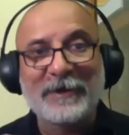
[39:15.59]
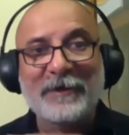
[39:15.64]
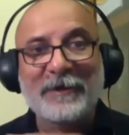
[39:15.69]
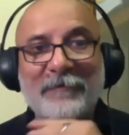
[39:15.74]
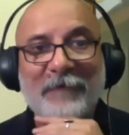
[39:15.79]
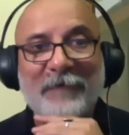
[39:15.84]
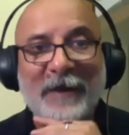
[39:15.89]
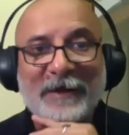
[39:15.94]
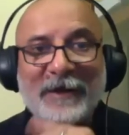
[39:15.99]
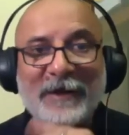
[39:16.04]

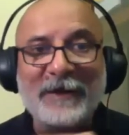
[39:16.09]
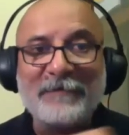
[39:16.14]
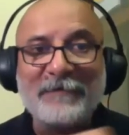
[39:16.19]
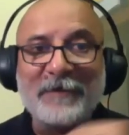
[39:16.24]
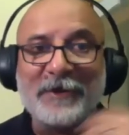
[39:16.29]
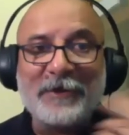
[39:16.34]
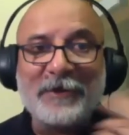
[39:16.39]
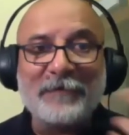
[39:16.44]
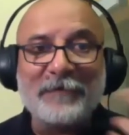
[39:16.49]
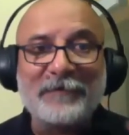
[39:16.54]
Finally, when
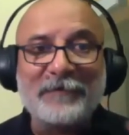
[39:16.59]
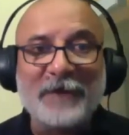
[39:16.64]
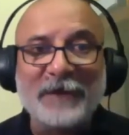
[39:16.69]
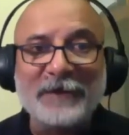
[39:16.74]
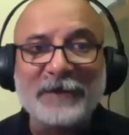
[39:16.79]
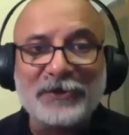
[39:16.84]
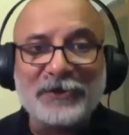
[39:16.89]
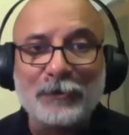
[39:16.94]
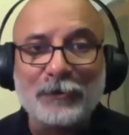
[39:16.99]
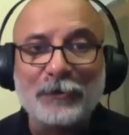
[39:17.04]
you have done
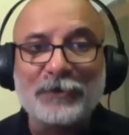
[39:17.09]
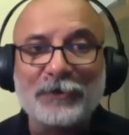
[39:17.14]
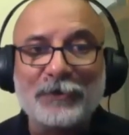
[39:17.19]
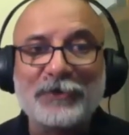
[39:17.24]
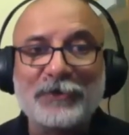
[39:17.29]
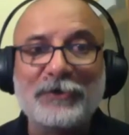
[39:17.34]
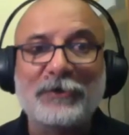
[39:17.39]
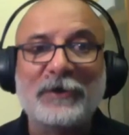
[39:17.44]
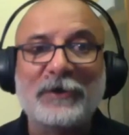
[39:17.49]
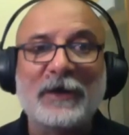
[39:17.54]
the shoot,
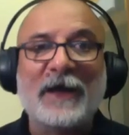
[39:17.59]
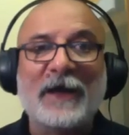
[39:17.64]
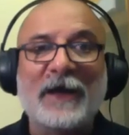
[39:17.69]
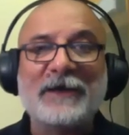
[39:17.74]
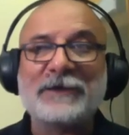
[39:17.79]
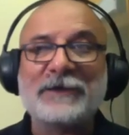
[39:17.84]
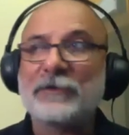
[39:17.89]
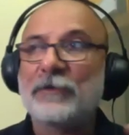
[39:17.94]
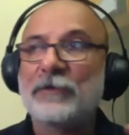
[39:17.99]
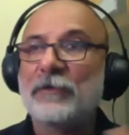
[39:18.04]
you
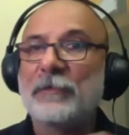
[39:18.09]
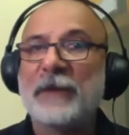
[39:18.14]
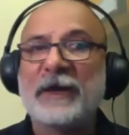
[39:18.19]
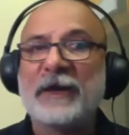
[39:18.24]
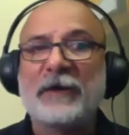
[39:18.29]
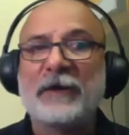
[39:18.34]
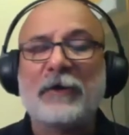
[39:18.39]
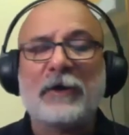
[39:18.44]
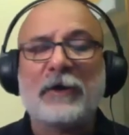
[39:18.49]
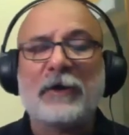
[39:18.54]
realize, oh
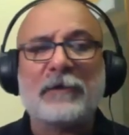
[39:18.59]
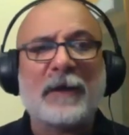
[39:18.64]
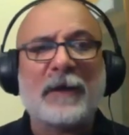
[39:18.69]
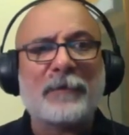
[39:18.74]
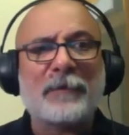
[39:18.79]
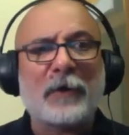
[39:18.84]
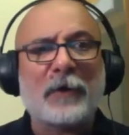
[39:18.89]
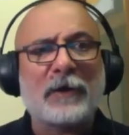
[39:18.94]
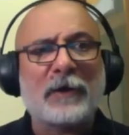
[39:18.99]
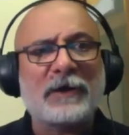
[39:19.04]
my God, my
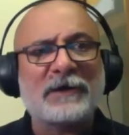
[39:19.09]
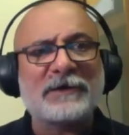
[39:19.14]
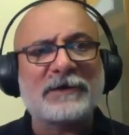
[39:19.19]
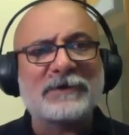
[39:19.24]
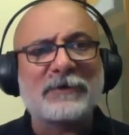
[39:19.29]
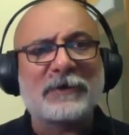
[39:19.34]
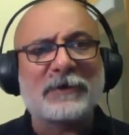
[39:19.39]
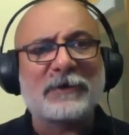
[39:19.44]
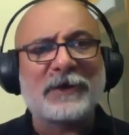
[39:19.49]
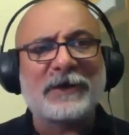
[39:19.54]
product
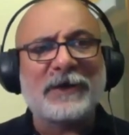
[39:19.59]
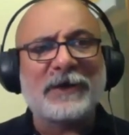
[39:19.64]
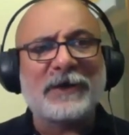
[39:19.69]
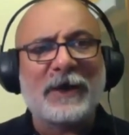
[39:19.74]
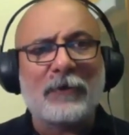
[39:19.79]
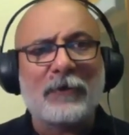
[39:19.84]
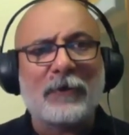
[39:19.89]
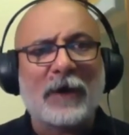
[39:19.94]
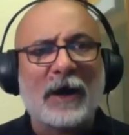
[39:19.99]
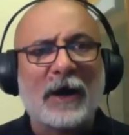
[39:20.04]
is looking
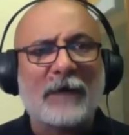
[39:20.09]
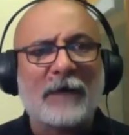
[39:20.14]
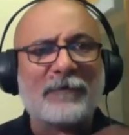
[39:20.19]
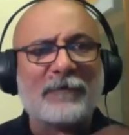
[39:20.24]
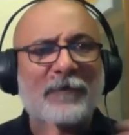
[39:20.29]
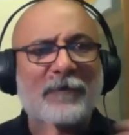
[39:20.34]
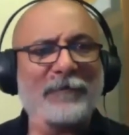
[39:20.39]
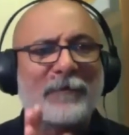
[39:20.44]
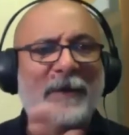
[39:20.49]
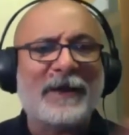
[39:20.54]
yellow. Half
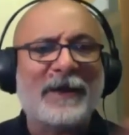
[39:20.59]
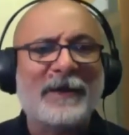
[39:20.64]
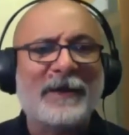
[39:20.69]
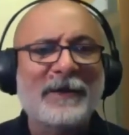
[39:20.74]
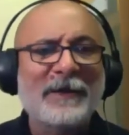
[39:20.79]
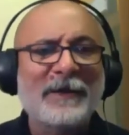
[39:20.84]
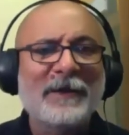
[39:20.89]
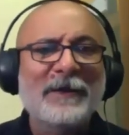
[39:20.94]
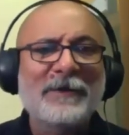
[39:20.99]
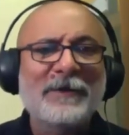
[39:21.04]
of my
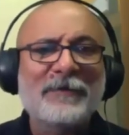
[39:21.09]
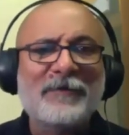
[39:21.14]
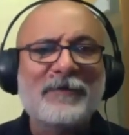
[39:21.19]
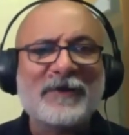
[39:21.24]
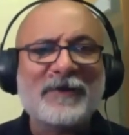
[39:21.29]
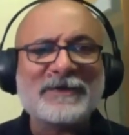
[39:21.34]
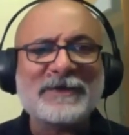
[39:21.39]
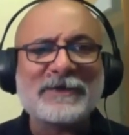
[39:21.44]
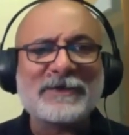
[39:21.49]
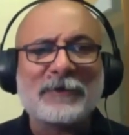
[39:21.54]

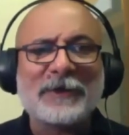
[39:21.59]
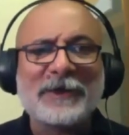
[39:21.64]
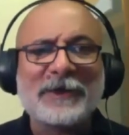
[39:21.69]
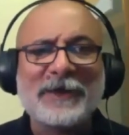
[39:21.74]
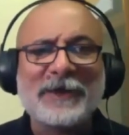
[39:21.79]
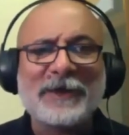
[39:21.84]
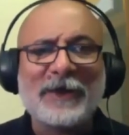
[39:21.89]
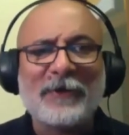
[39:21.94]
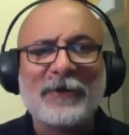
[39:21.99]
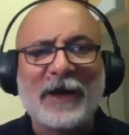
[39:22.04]
dress is looking
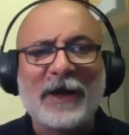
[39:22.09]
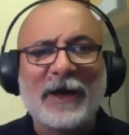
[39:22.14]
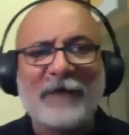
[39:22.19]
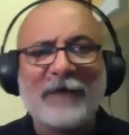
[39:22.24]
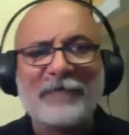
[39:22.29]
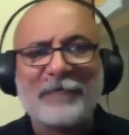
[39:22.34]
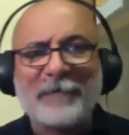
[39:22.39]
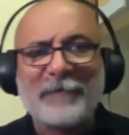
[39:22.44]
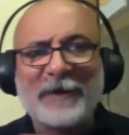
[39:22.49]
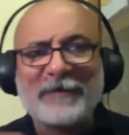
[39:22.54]
yellow and
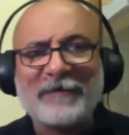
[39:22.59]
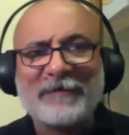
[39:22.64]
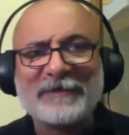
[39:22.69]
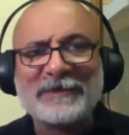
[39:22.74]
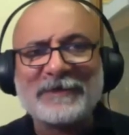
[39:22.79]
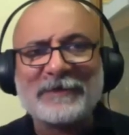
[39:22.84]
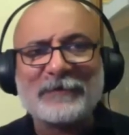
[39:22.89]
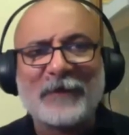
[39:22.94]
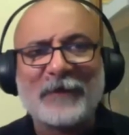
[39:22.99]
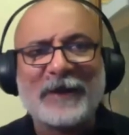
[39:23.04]
half of my dress
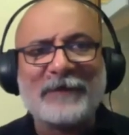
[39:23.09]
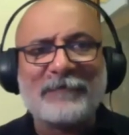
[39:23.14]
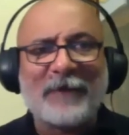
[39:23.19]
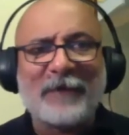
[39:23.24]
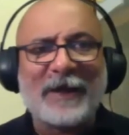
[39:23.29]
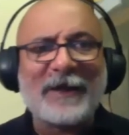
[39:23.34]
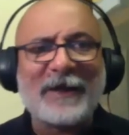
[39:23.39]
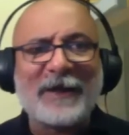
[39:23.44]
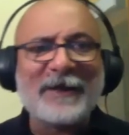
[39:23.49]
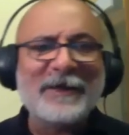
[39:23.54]
is white.
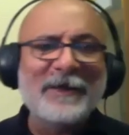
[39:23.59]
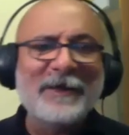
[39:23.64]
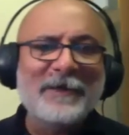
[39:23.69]
Why?